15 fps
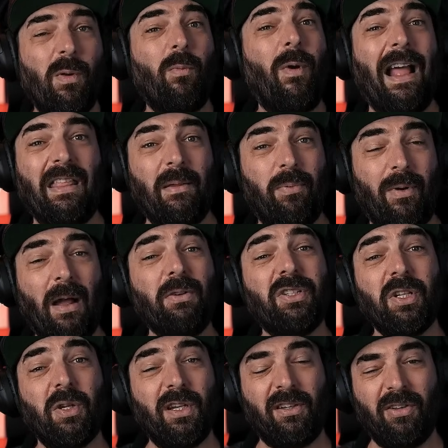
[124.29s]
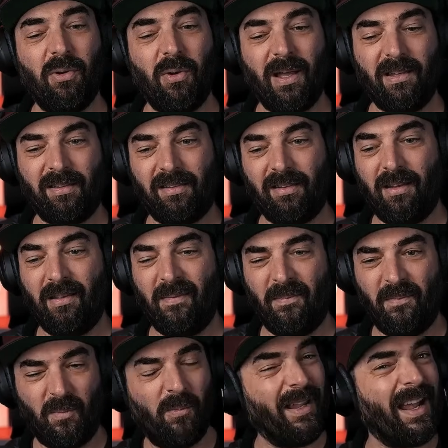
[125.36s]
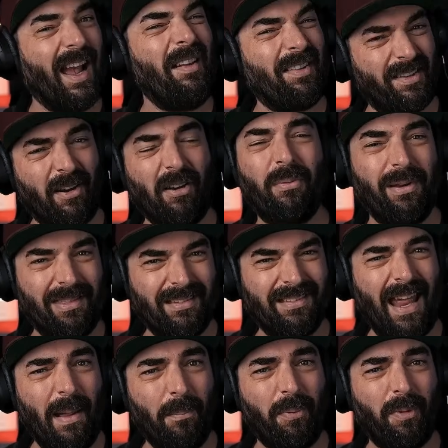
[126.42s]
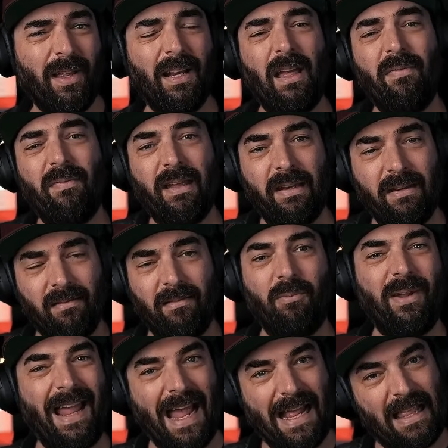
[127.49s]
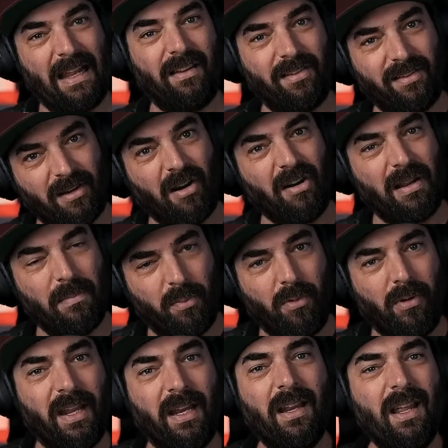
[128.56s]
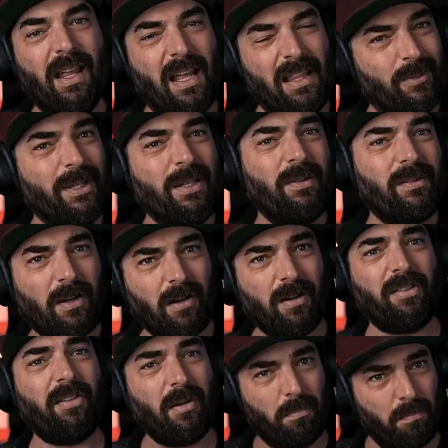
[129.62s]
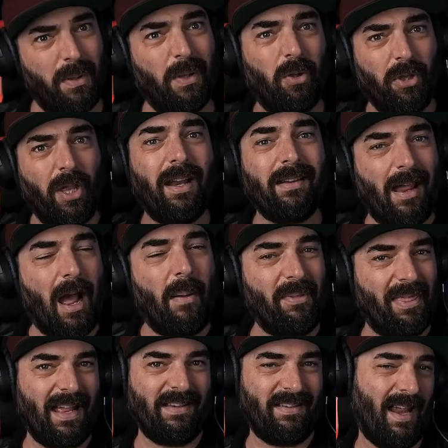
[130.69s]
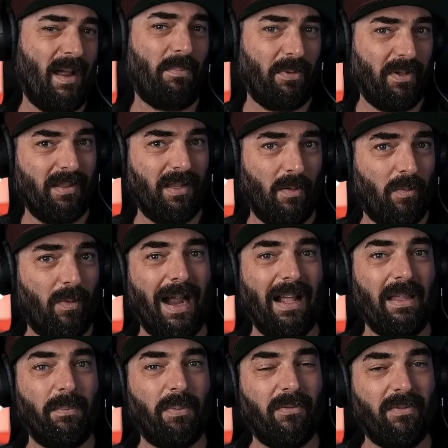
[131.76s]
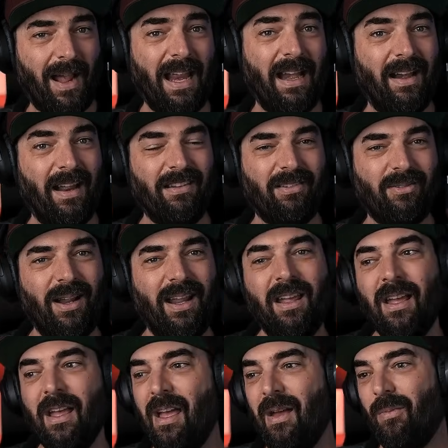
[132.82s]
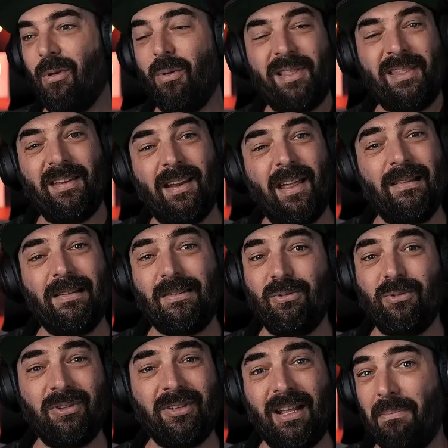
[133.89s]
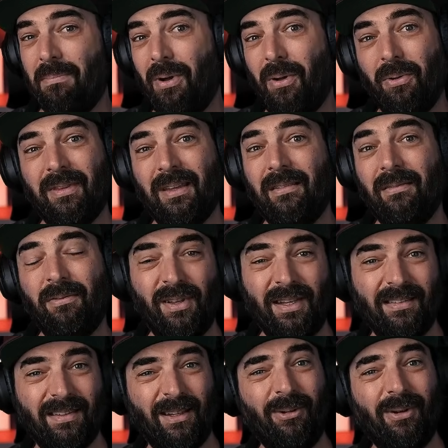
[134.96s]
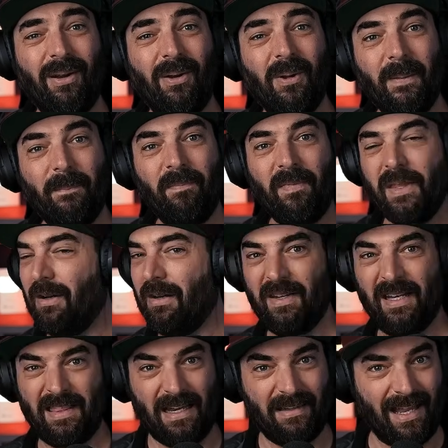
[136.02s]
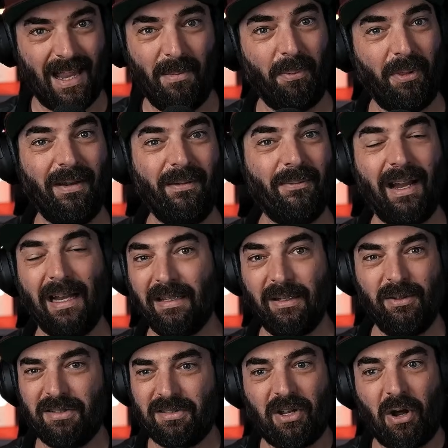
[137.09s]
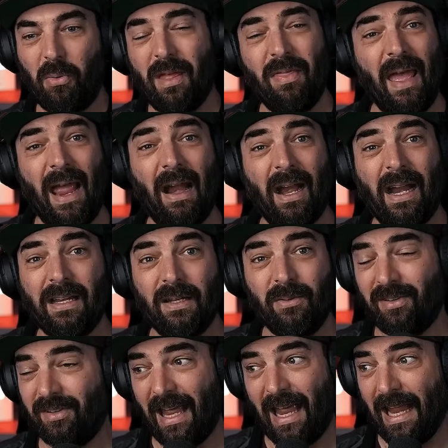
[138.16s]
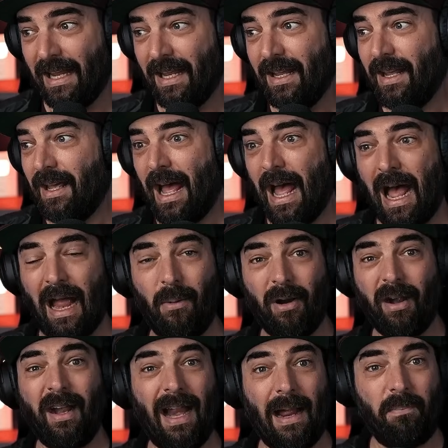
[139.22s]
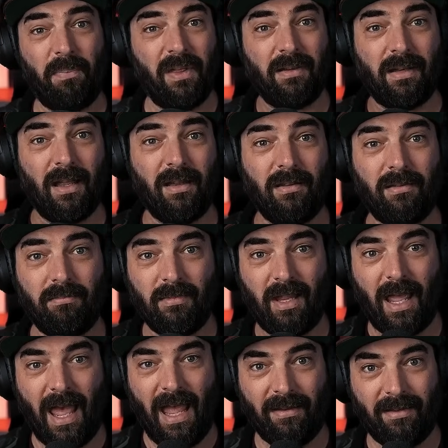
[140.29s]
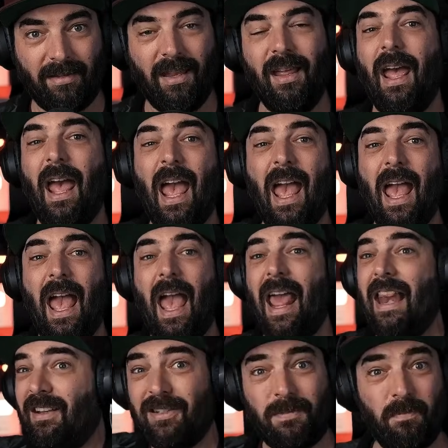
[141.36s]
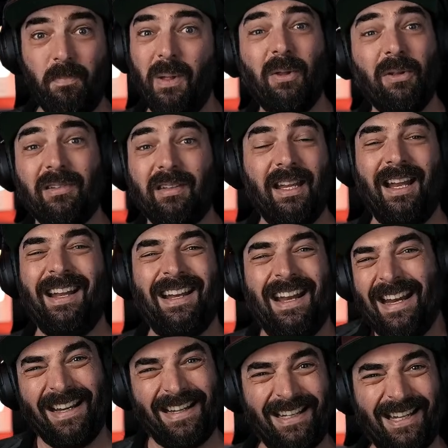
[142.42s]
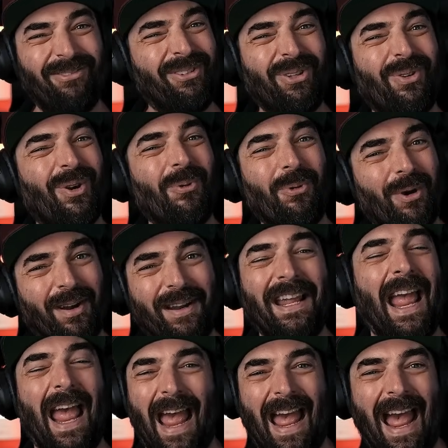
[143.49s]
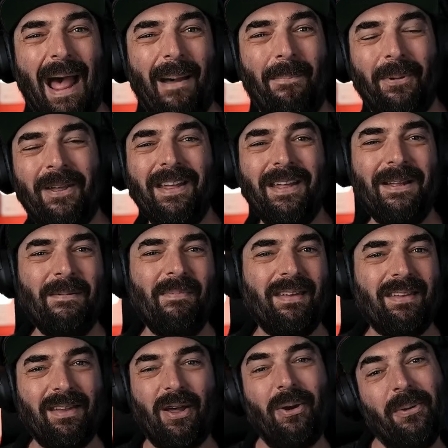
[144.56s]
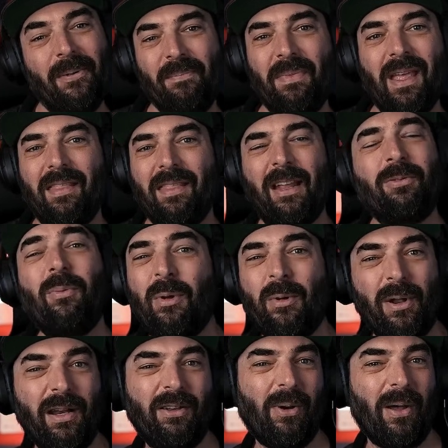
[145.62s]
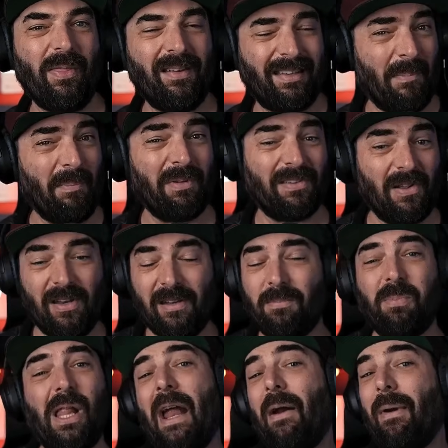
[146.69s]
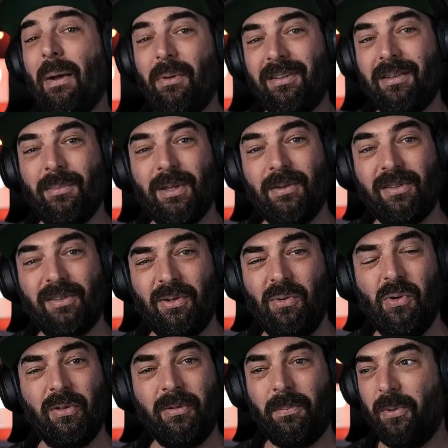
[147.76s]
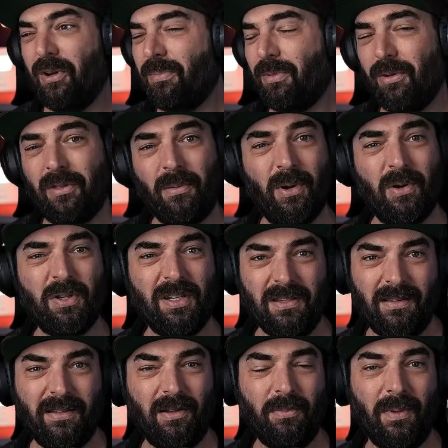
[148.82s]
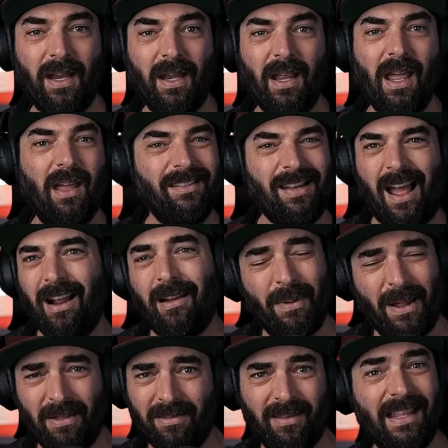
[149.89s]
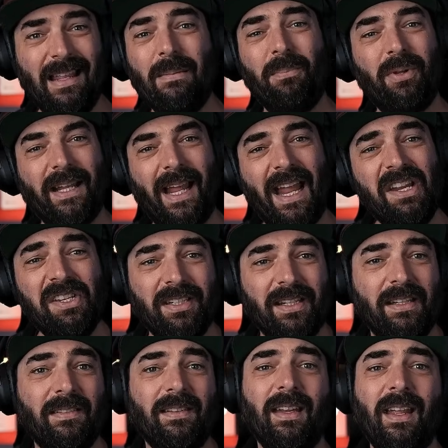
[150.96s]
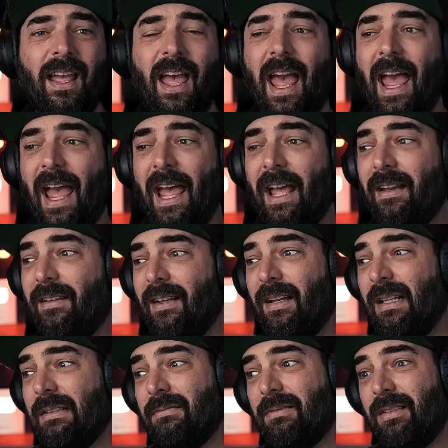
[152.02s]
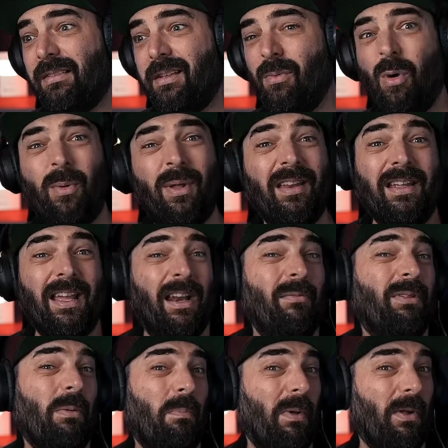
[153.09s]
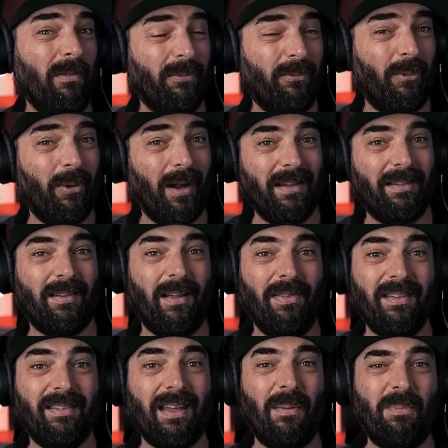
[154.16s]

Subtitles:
when Riley Brown showed it to us, we kind of started with a template and then we had like a starting point, and then we used Cursor to build on top of that template that Riley provided us, right? Well, with these other tools like Bolt and V0, you don't even need that template, right? You just go in there and you say, I want an app that does X, and it just builds it and it gives you a working app. So that's what we want to do on this episode, is play around with some of those tools, put them through their motions a little bit, talk about the implications, and see what we can get them to build for us on this